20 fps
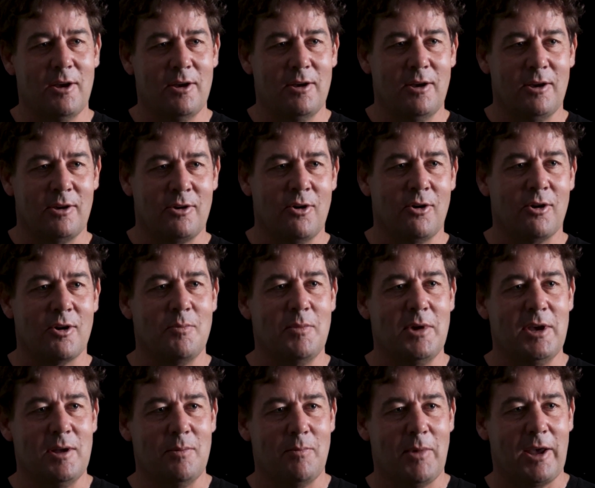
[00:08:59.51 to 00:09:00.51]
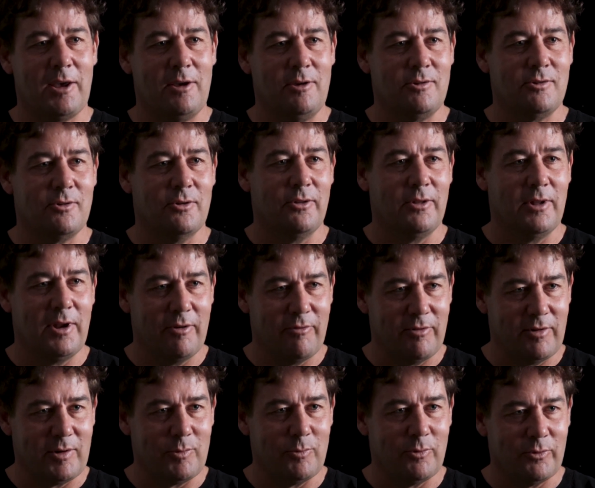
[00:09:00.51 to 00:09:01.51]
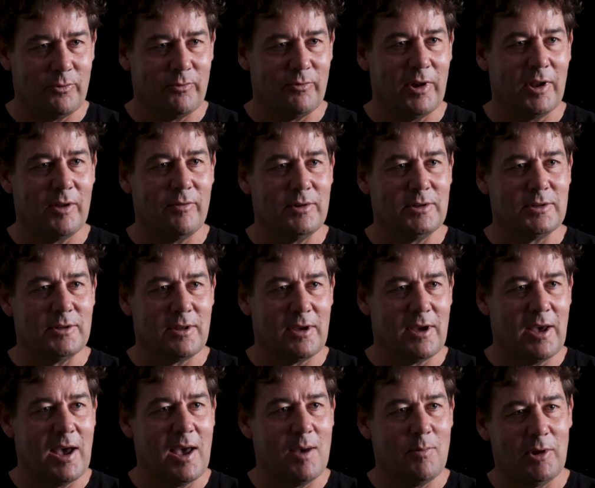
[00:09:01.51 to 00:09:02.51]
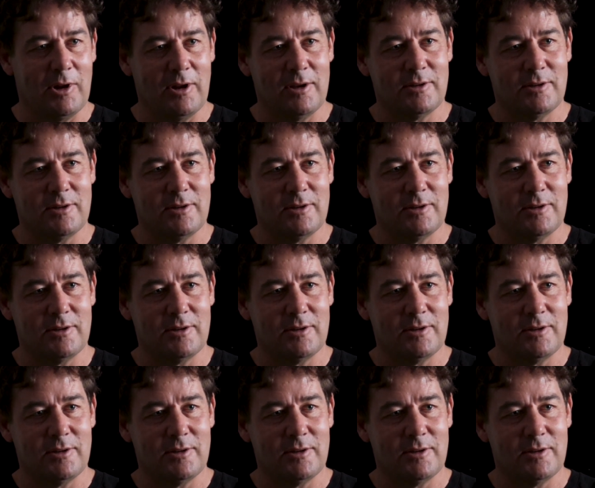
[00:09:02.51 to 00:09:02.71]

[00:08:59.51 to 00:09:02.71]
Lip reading: economy and making sure that everything was relevant to the game are